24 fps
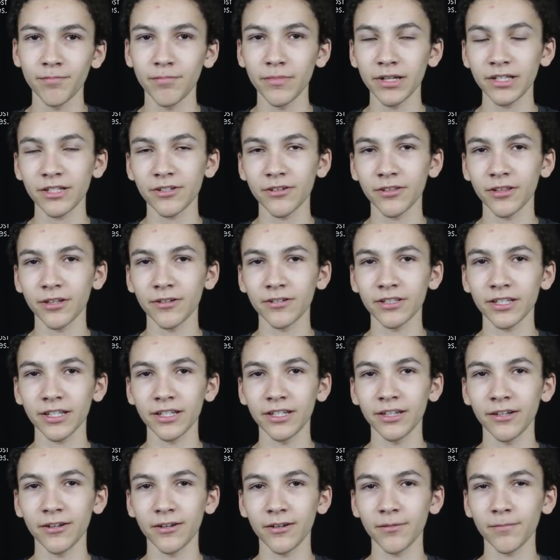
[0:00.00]
make sure they're
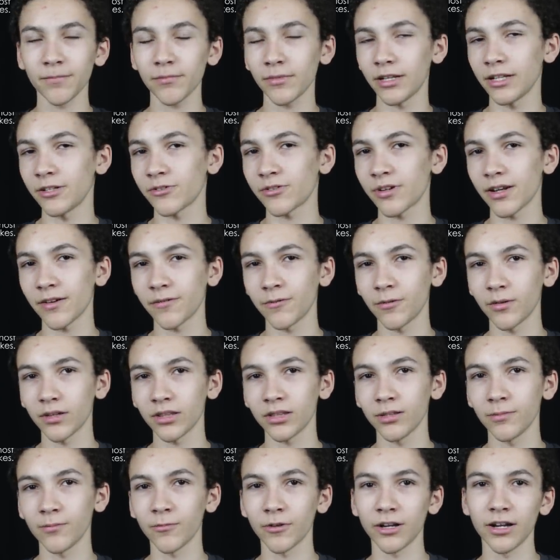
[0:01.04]
secure, and travel
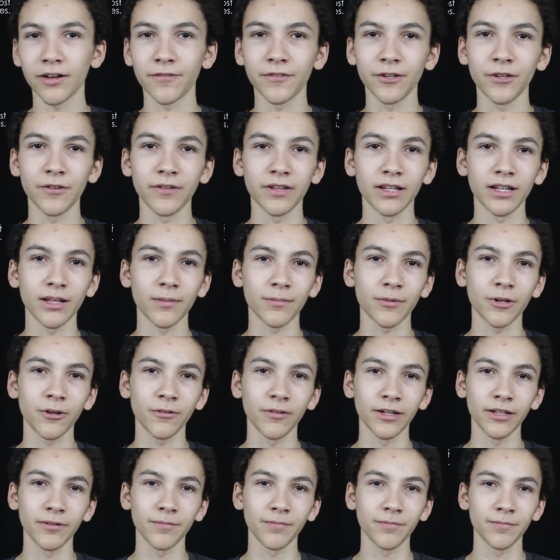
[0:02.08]
with them wherever you end up
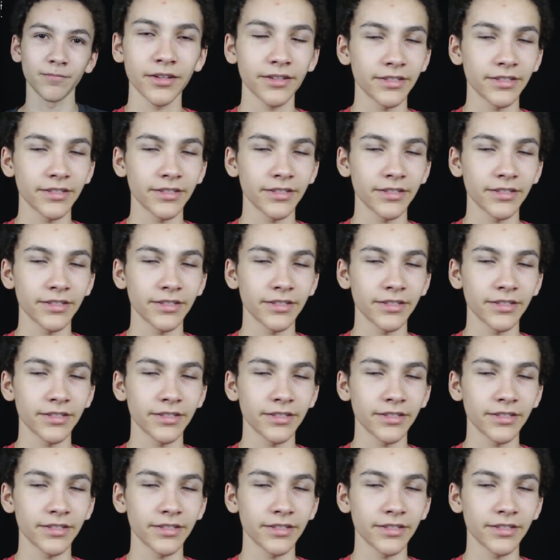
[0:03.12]
going.